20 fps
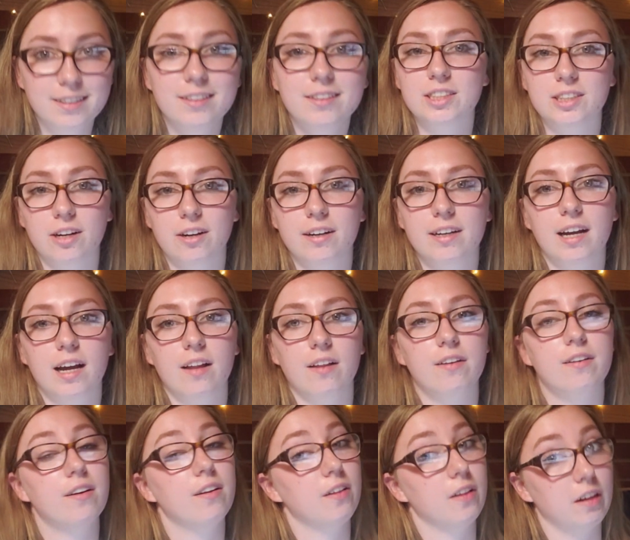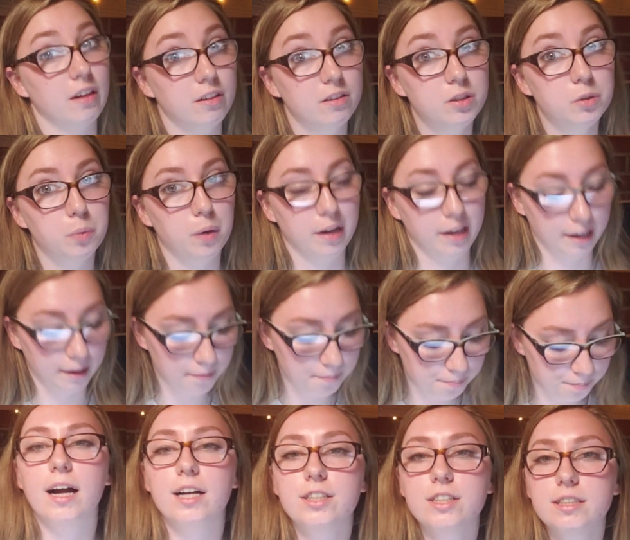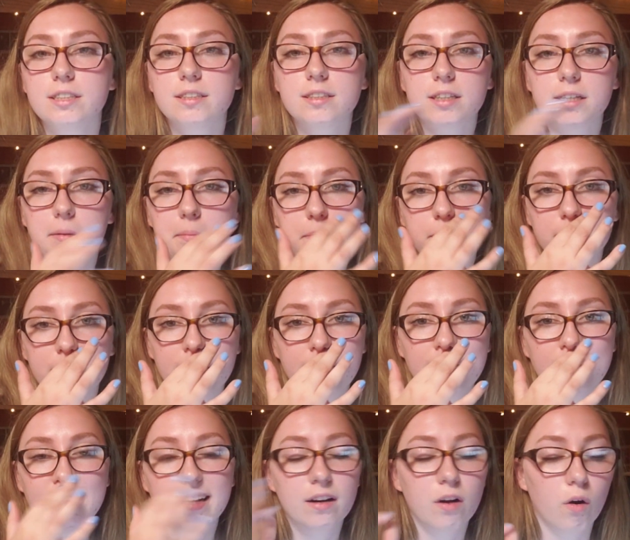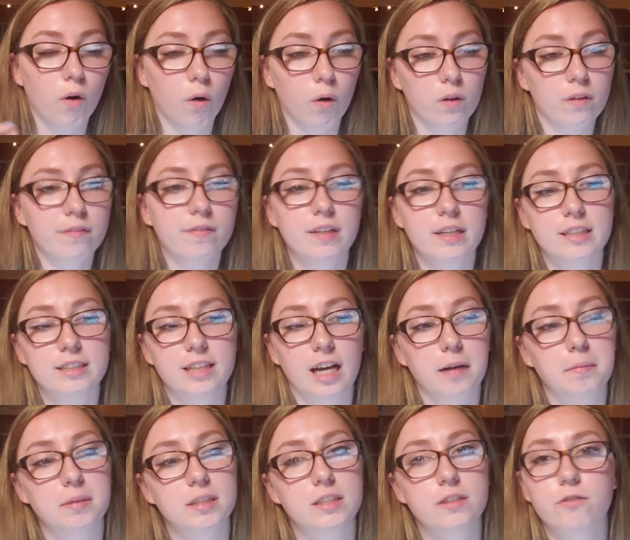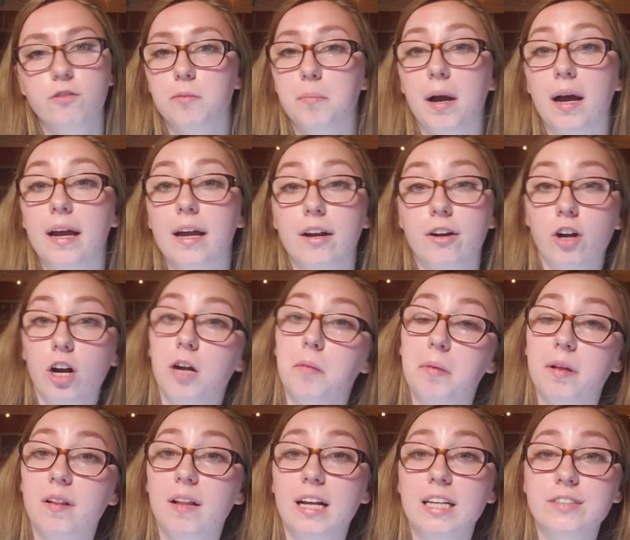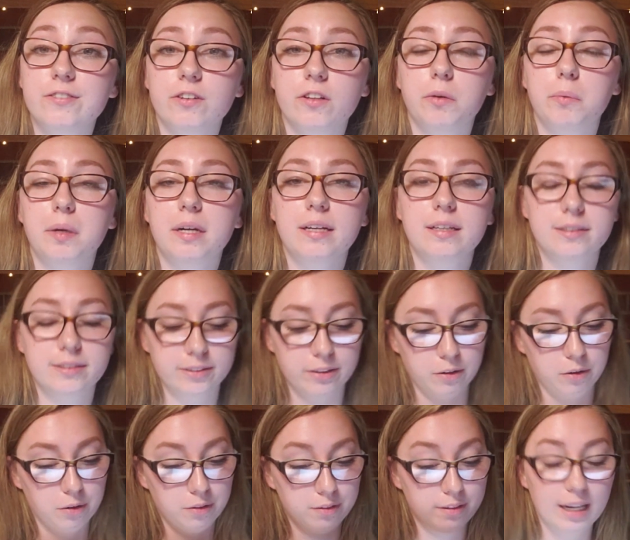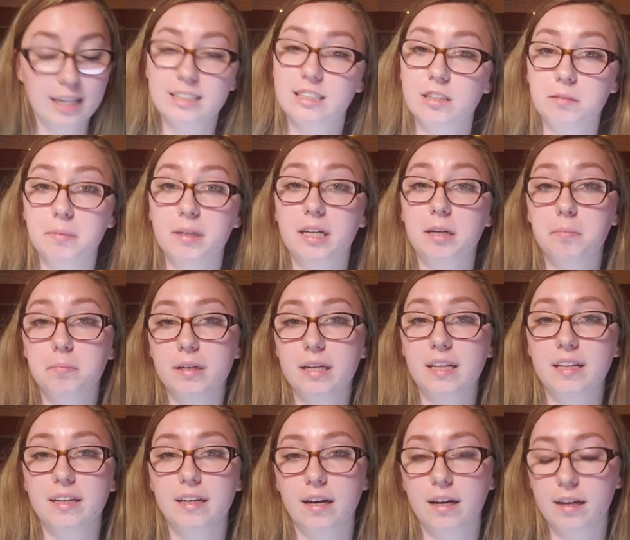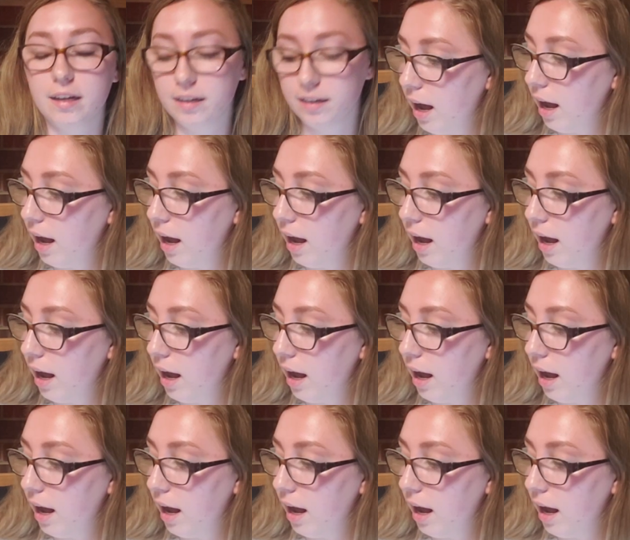Sorry I look a little sweaty. I just completed all of the assignments for my agronomy class for the week, so that's going to be completely done.